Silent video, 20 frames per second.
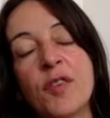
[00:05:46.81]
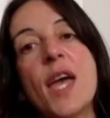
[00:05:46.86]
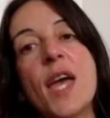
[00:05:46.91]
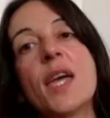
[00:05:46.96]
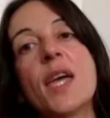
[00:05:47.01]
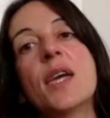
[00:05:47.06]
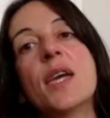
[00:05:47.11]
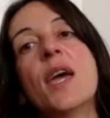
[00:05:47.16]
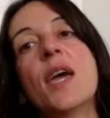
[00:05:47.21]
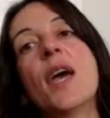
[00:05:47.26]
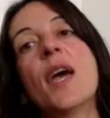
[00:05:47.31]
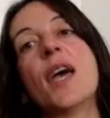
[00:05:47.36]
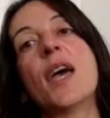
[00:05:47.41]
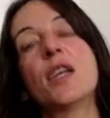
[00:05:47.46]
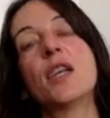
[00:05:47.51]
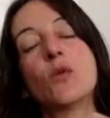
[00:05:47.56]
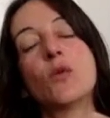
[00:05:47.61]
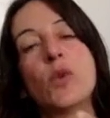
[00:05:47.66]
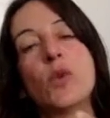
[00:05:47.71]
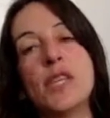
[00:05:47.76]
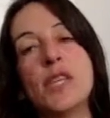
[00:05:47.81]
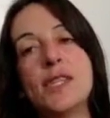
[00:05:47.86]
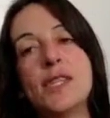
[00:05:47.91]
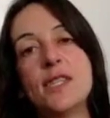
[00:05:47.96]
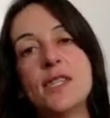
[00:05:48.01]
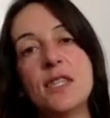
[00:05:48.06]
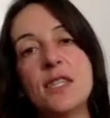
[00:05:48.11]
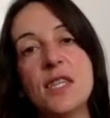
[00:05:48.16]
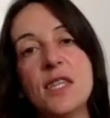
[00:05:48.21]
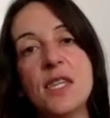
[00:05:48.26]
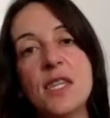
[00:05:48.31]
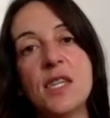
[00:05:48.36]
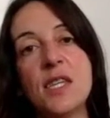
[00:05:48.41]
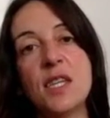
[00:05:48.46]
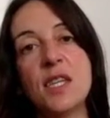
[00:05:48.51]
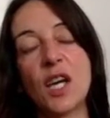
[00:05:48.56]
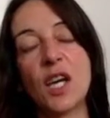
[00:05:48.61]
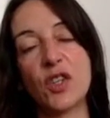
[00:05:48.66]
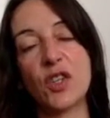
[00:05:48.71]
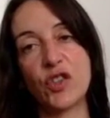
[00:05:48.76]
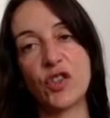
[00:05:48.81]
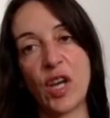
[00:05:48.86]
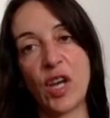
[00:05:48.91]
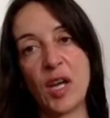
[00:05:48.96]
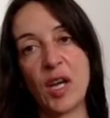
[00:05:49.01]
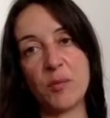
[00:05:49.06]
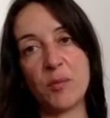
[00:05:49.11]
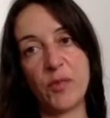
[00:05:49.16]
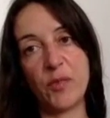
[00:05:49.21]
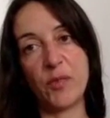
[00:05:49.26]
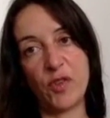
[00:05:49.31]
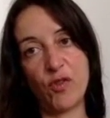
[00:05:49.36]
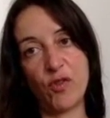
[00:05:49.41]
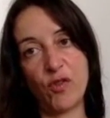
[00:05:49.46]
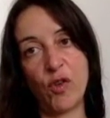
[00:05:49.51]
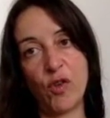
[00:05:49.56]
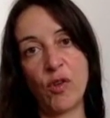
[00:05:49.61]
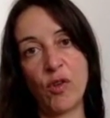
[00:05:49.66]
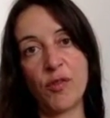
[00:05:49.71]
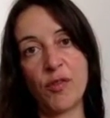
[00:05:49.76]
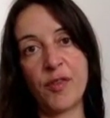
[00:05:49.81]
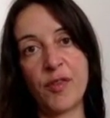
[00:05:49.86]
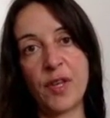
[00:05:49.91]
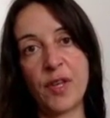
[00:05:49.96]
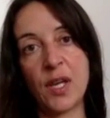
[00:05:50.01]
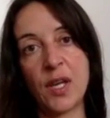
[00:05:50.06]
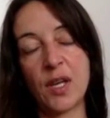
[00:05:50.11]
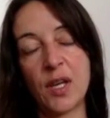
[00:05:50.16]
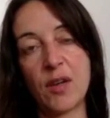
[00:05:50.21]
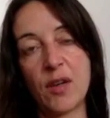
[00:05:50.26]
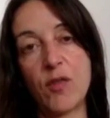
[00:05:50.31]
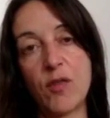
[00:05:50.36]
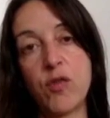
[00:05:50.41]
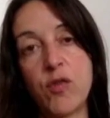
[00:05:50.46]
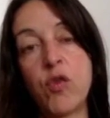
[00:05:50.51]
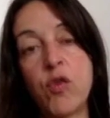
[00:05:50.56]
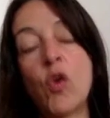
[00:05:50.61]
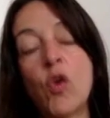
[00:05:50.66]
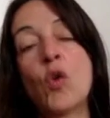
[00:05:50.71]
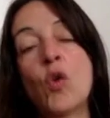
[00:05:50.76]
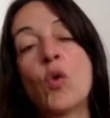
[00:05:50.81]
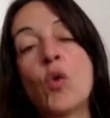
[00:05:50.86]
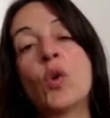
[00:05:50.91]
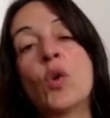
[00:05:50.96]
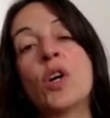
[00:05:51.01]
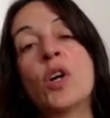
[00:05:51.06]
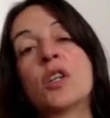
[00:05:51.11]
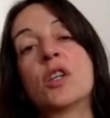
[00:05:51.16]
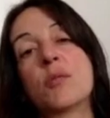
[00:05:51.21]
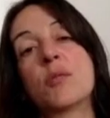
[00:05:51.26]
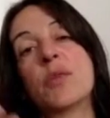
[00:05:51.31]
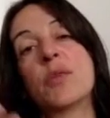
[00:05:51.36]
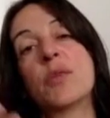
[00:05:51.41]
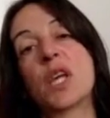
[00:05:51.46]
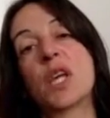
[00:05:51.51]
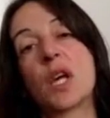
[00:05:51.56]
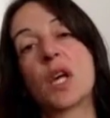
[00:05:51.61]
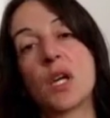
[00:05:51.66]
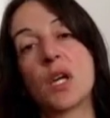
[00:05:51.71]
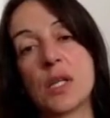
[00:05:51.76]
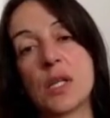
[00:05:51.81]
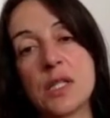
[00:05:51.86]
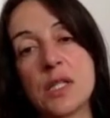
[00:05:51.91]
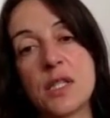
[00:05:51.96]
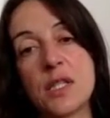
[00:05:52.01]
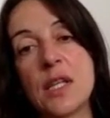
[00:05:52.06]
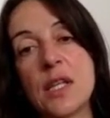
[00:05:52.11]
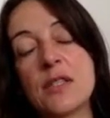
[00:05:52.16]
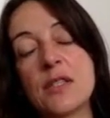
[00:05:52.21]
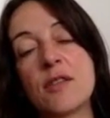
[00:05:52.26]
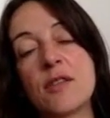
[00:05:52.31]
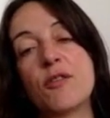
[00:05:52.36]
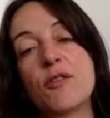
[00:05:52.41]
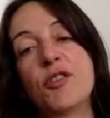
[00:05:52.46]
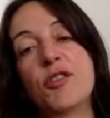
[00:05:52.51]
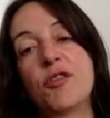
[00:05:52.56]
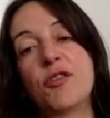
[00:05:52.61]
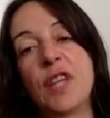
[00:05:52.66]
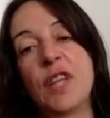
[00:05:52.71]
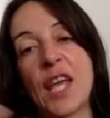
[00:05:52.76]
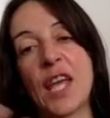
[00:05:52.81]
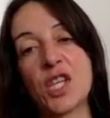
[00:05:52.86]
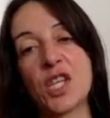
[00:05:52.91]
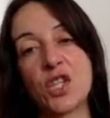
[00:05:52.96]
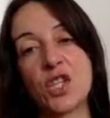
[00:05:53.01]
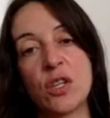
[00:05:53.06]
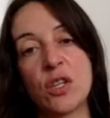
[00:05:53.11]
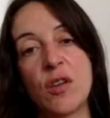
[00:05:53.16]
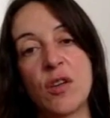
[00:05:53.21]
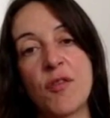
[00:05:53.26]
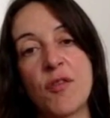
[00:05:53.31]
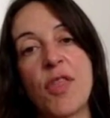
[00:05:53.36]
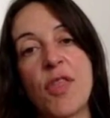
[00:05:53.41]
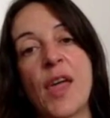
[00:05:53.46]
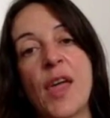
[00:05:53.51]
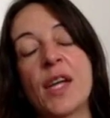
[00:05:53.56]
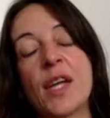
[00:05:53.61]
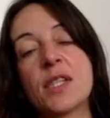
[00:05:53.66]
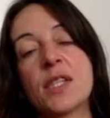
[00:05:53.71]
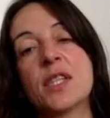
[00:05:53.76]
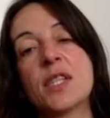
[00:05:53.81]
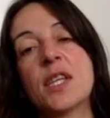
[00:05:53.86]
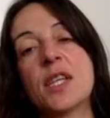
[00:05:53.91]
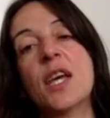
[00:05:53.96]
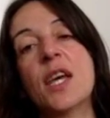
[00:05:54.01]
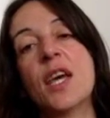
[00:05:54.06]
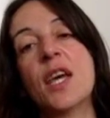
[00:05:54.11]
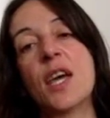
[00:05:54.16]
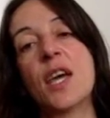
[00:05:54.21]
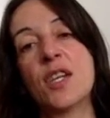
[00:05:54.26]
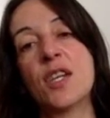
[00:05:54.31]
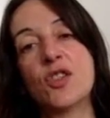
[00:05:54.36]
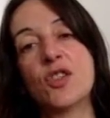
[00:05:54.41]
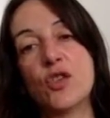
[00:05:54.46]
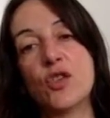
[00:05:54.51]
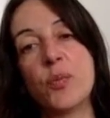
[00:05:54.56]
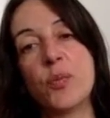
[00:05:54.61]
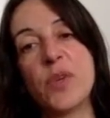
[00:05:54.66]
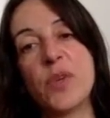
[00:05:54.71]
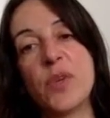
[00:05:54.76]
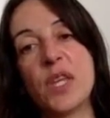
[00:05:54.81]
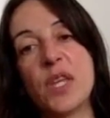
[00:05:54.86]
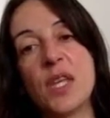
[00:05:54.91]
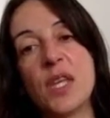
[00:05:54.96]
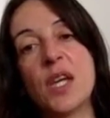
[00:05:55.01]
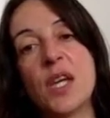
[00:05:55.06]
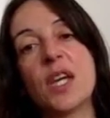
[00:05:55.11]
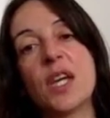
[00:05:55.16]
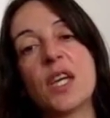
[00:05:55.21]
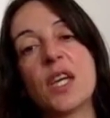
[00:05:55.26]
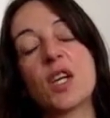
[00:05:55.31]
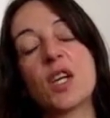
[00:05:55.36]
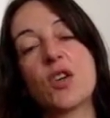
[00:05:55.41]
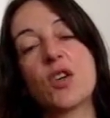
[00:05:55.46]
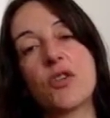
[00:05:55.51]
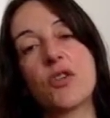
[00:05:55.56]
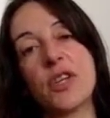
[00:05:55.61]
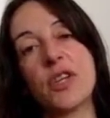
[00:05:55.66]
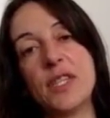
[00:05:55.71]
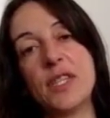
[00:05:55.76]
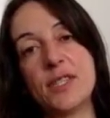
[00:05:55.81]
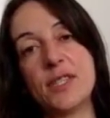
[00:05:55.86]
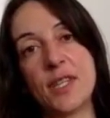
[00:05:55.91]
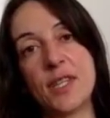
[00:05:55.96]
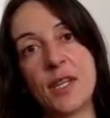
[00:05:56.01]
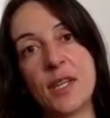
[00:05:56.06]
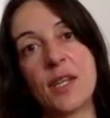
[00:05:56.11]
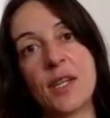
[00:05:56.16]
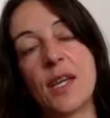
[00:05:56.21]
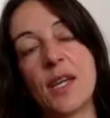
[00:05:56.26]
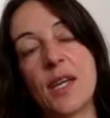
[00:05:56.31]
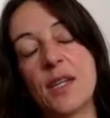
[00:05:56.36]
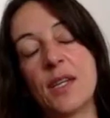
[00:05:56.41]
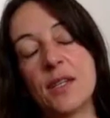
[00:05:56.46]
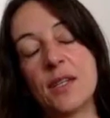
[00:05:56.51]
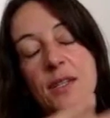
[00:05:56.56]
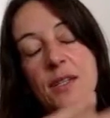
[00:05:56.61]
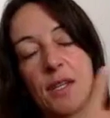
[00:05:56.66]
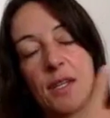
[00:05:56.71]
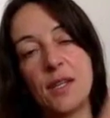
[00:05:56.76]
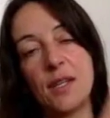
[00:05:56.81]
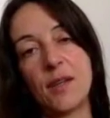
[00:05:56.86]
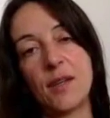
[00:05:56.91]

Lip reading: away, and we see time evolving forward because it's a reflection of that entropy increasing and